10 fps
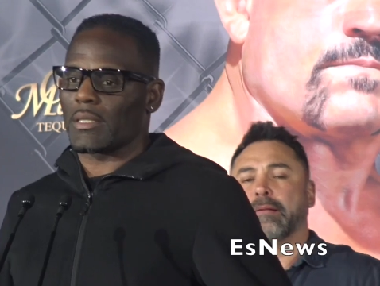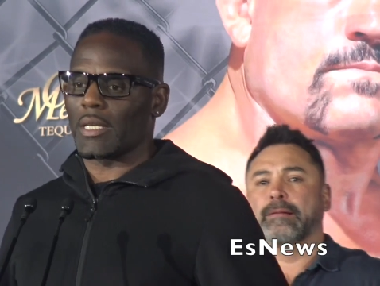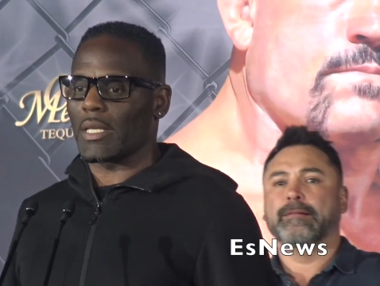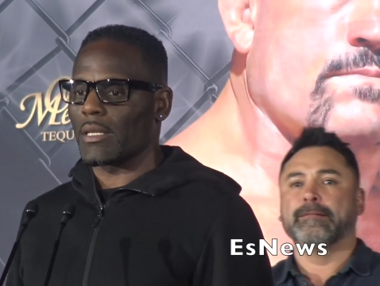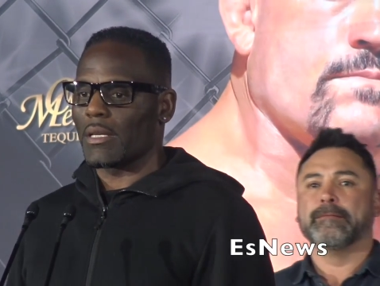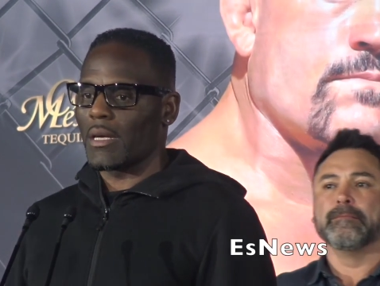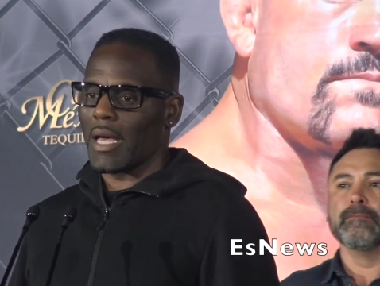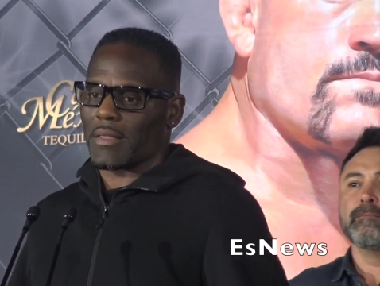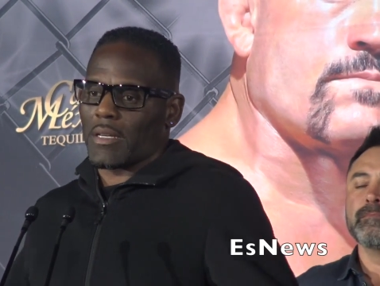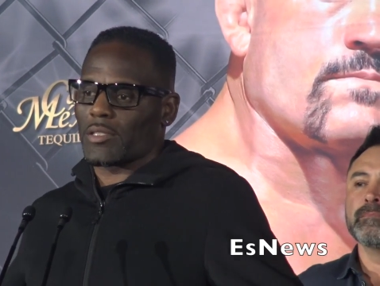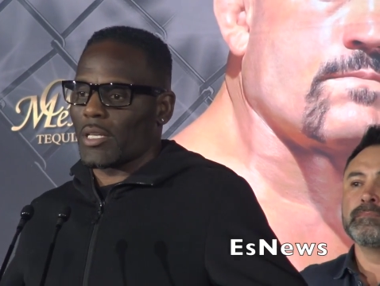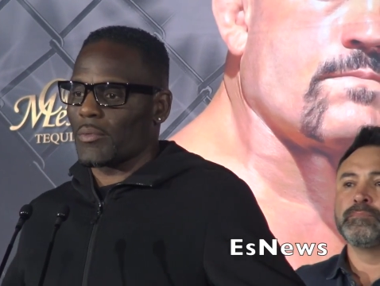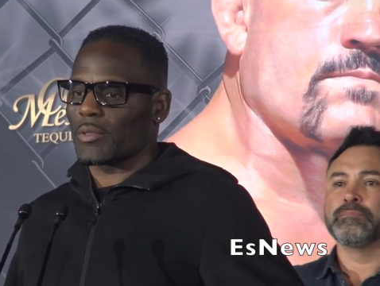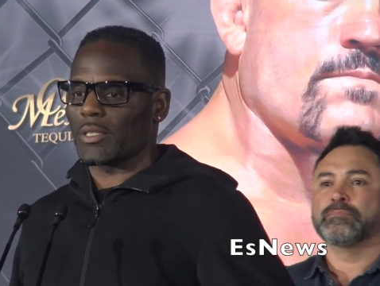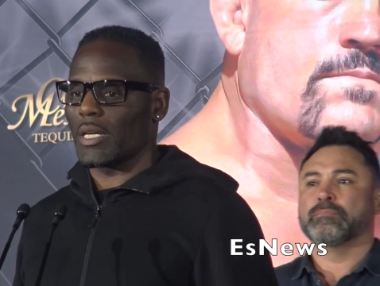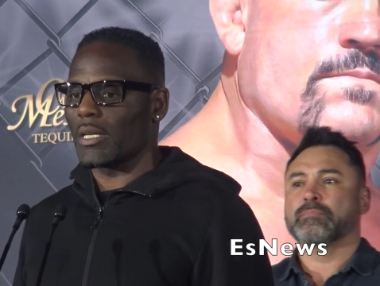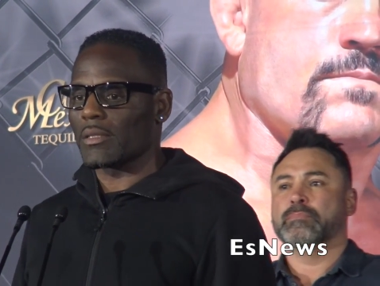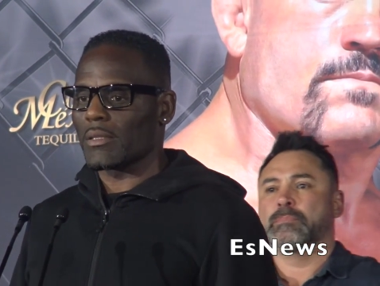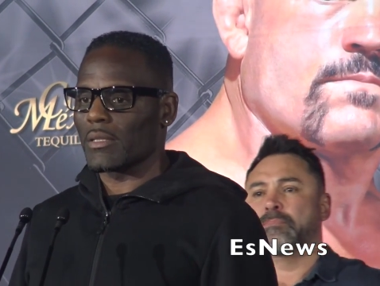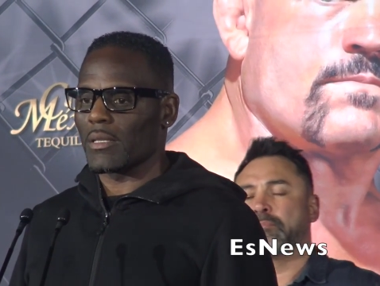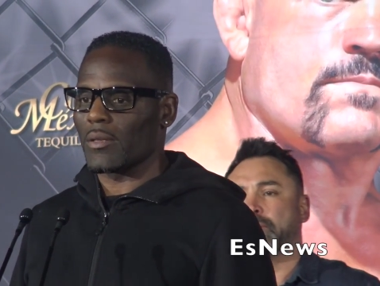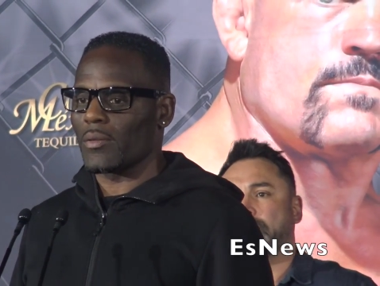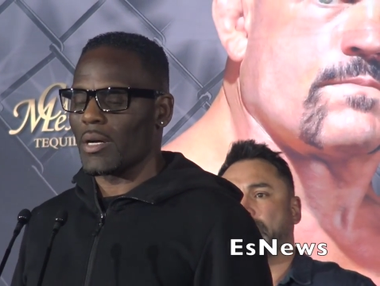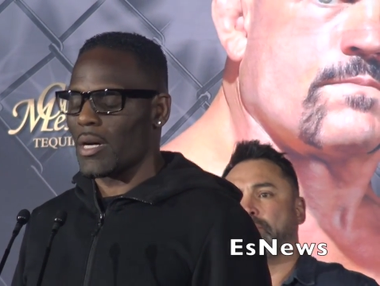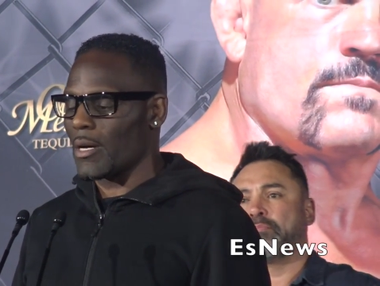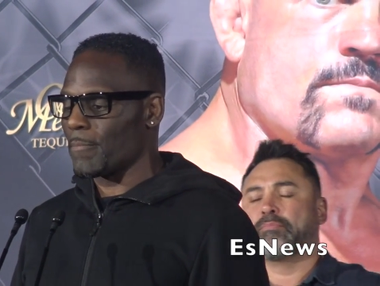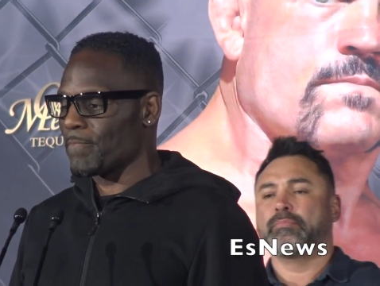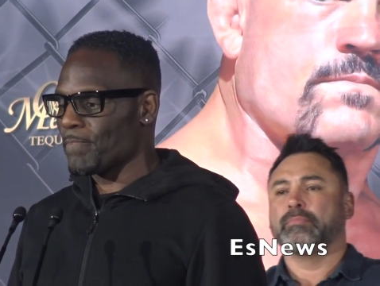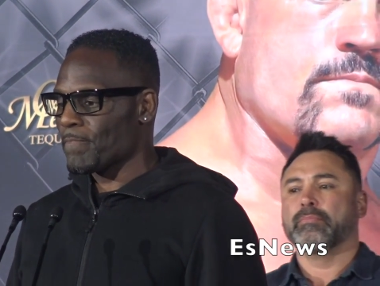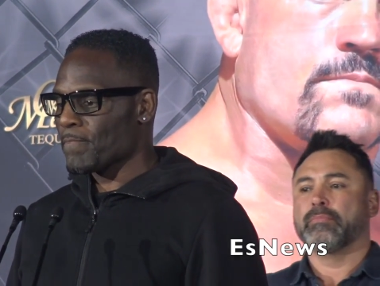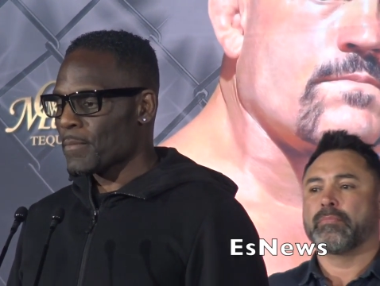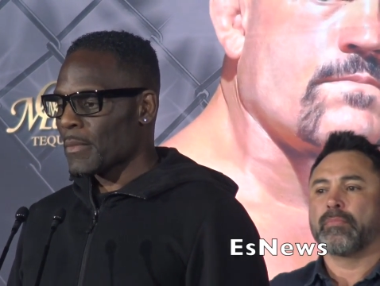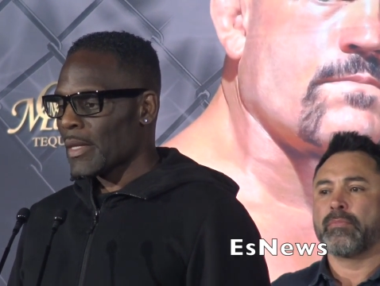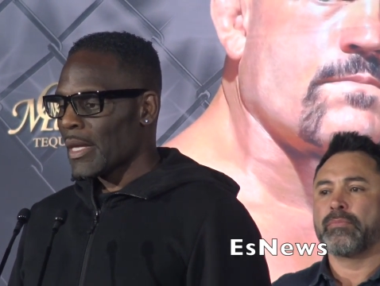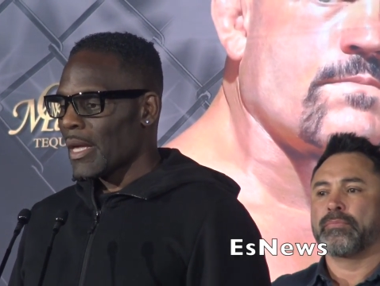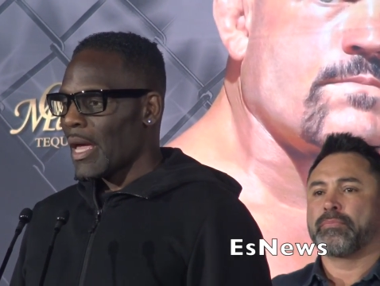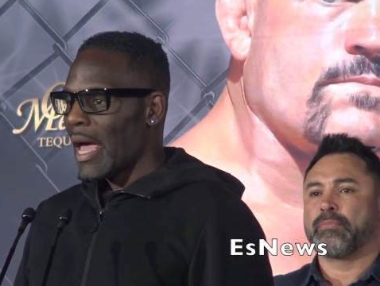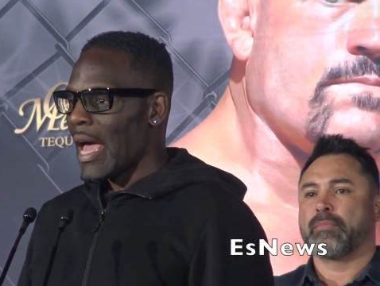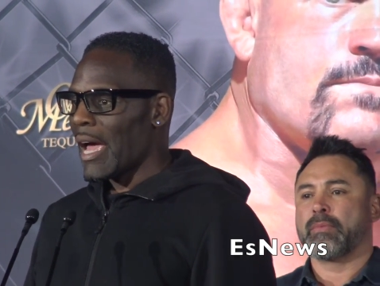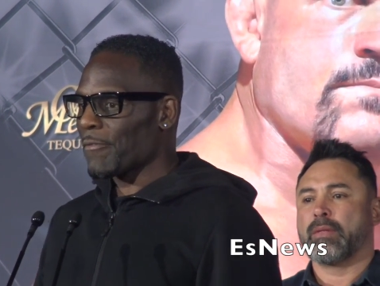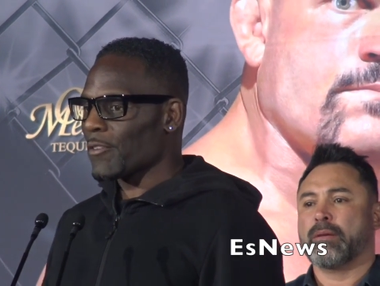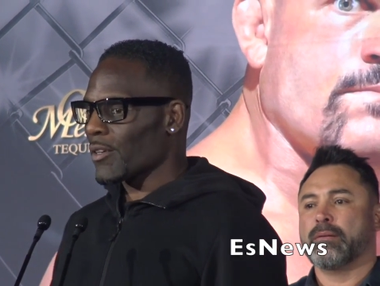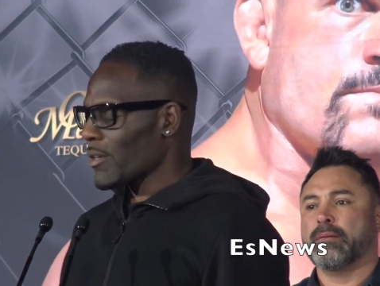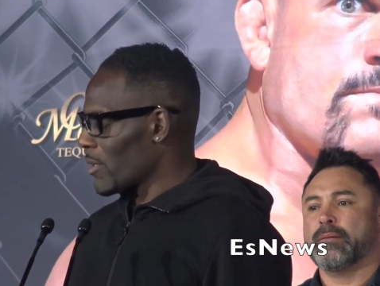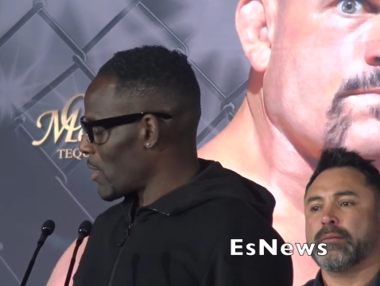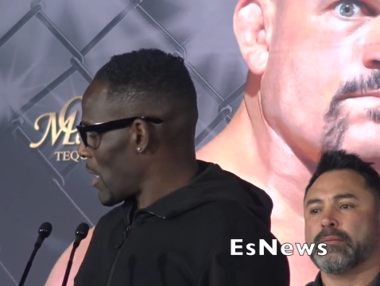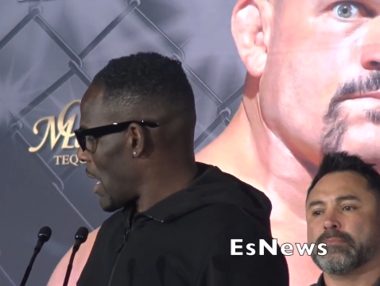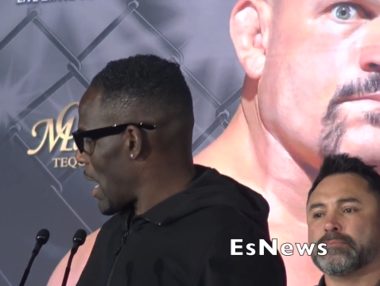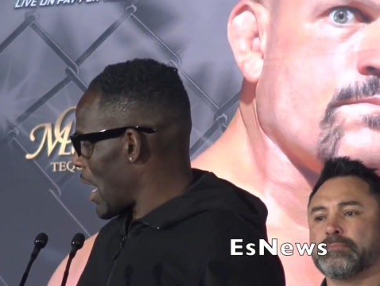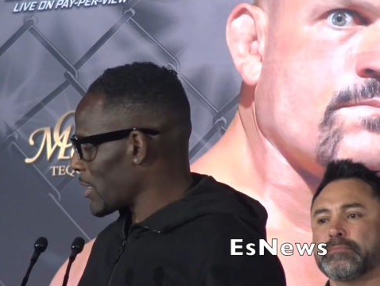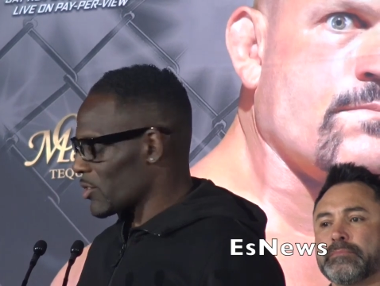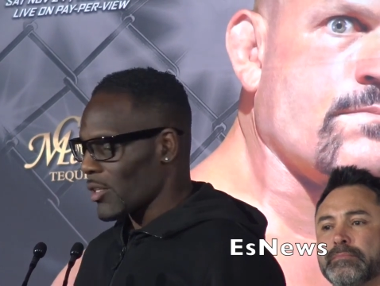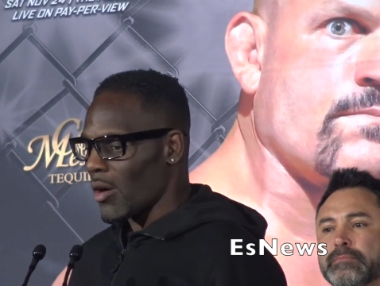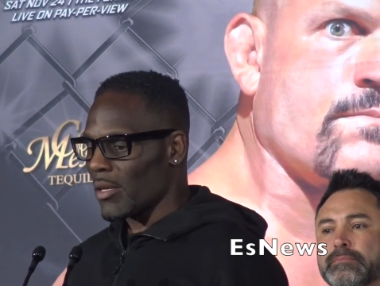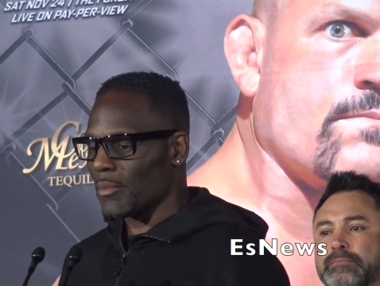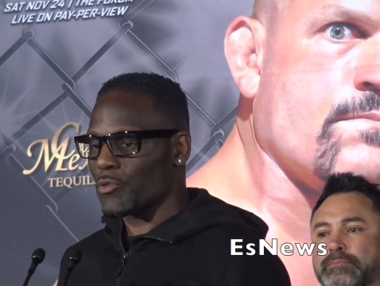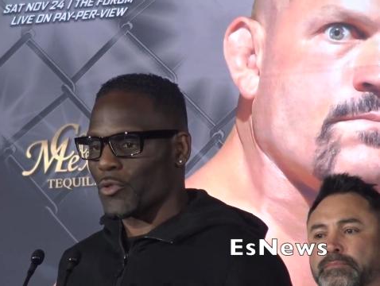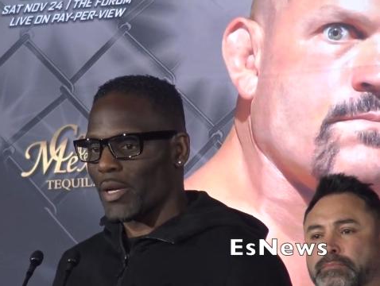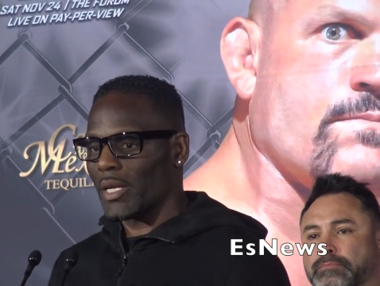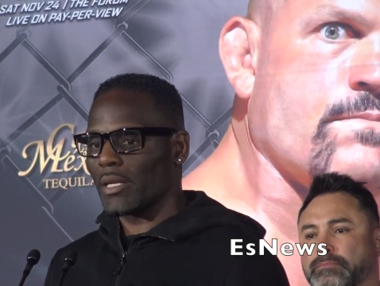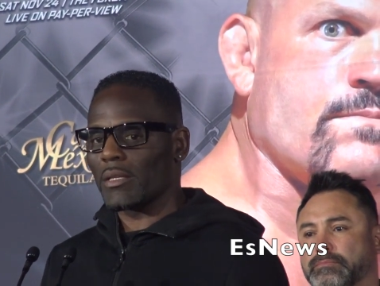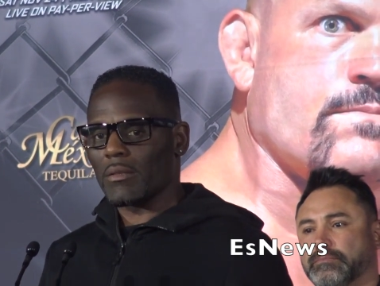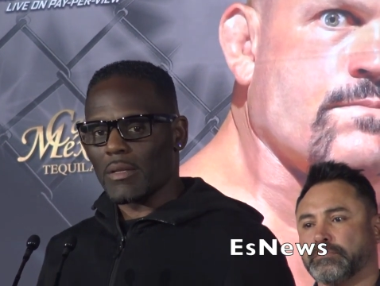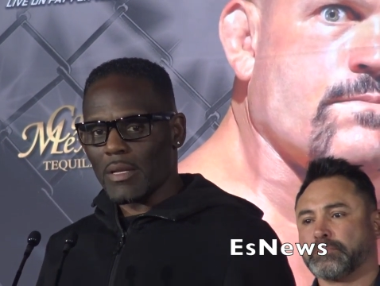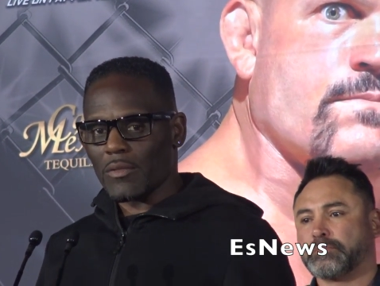Speaker 1: didn't think. I thought Chuck was done, you know. Tell me too. After I saw him train